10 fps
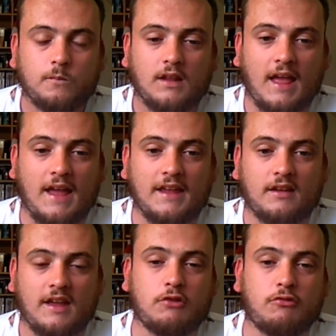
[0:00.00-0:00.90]
Like,
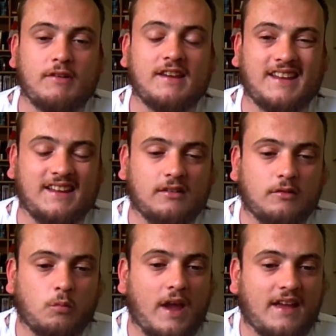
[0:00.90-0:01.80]
increasing
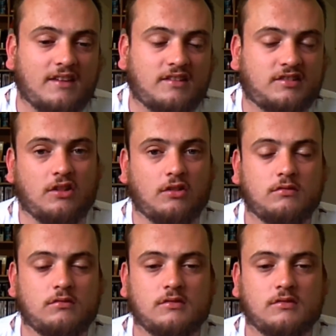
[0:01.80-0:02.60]
weight is still